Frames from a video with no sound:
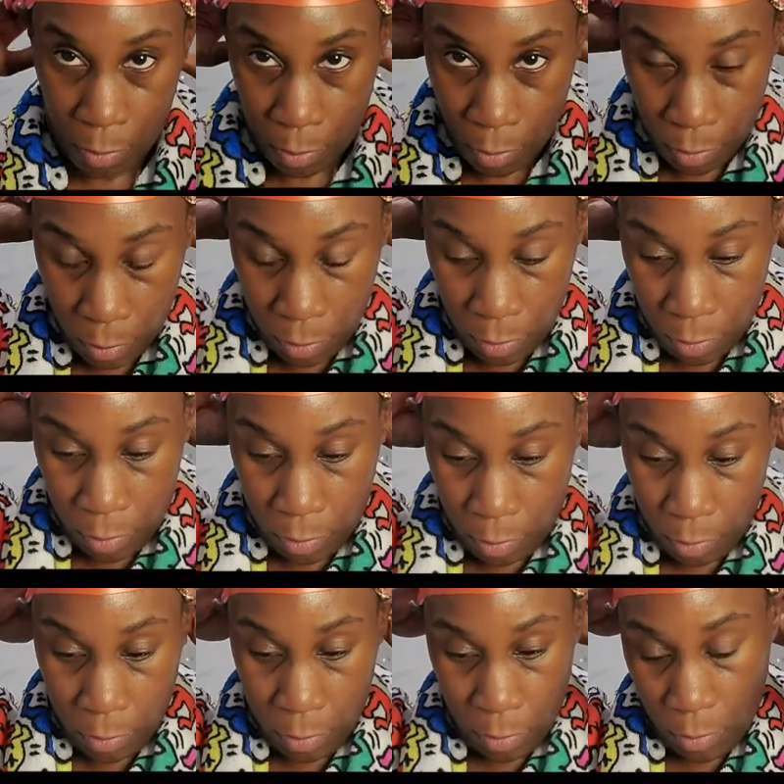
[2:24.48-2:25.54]

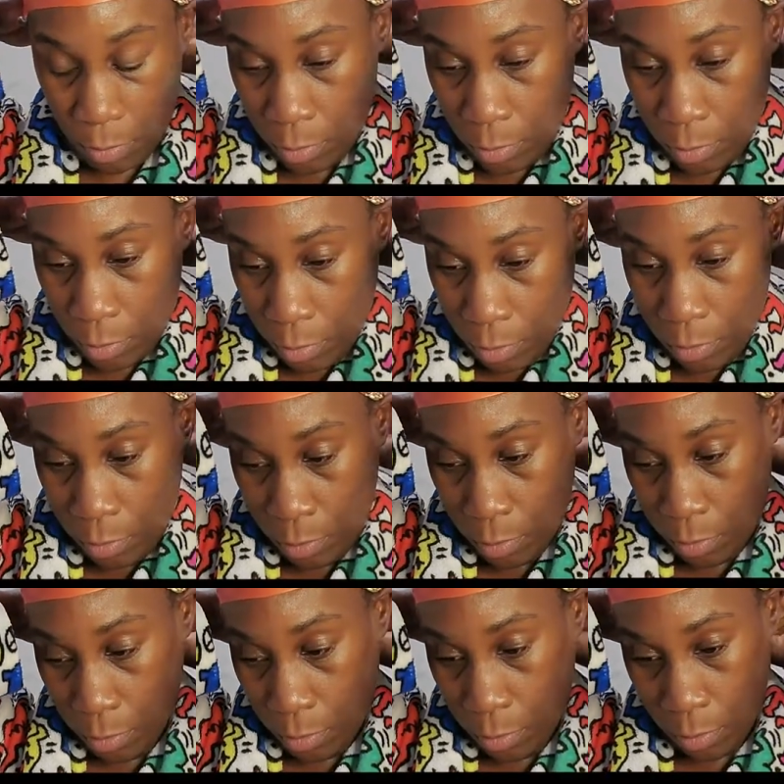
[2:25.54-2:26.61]

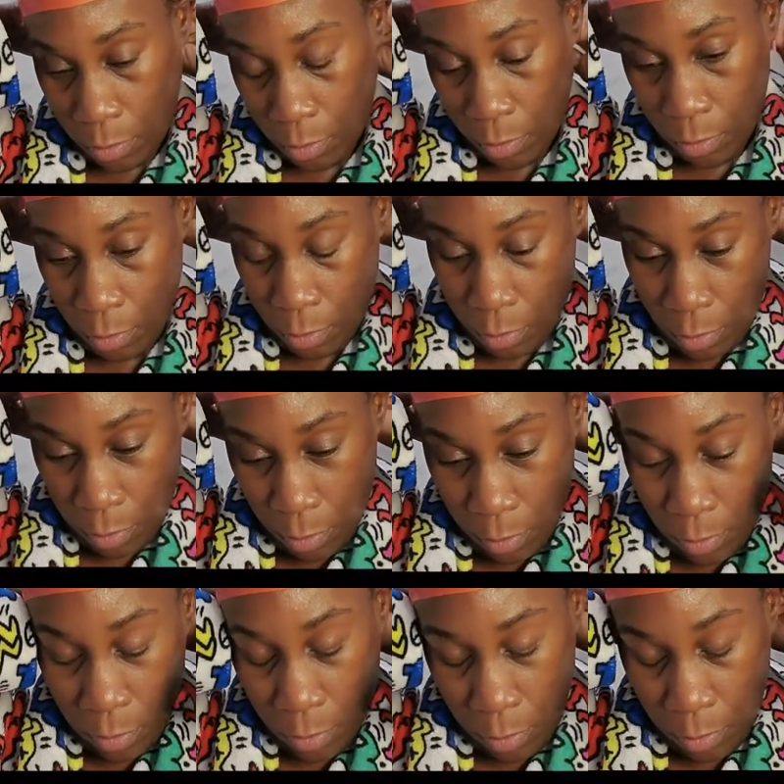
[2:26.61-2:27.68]

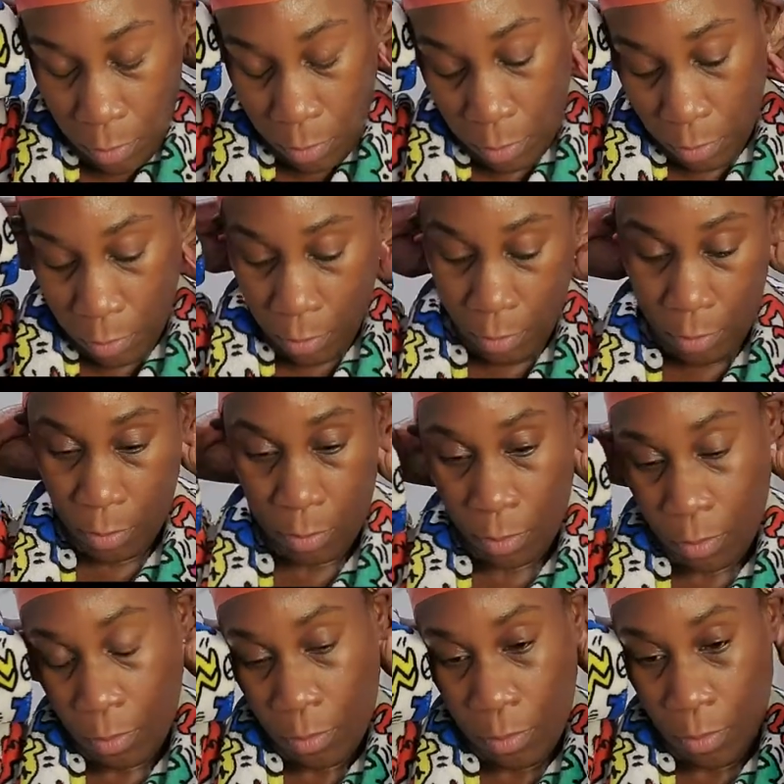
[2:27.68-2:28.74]

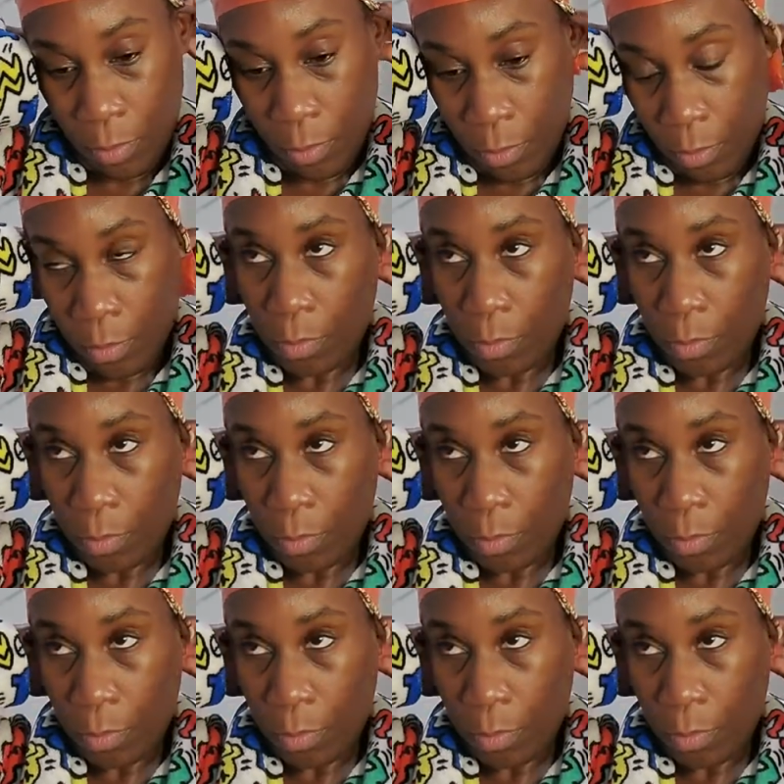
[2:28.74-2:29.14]
Nothing is said.